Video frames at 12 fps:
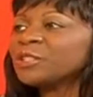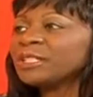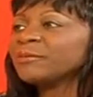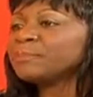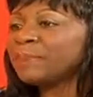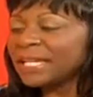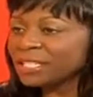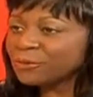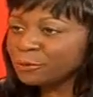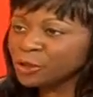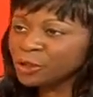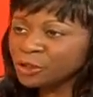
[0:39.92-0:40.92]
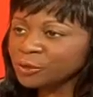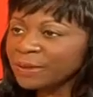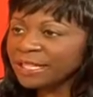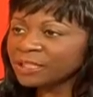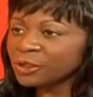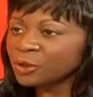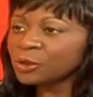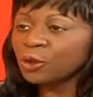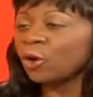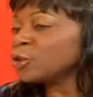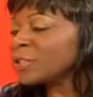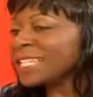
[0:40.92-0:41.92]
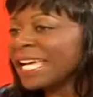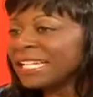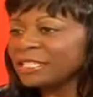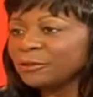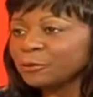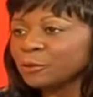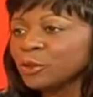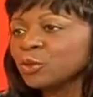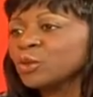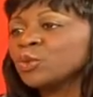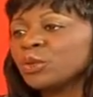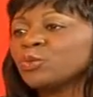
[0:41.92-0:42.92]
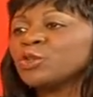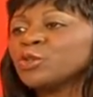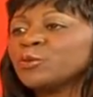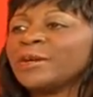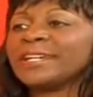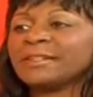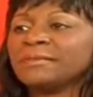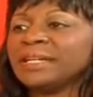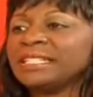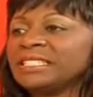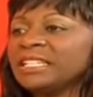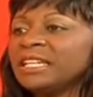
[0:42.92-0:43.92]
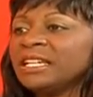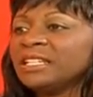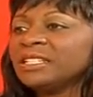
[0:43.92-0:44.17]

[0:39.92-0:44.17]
which are the best fruits do you reckon you could, or just any fruits, which one would you recommend?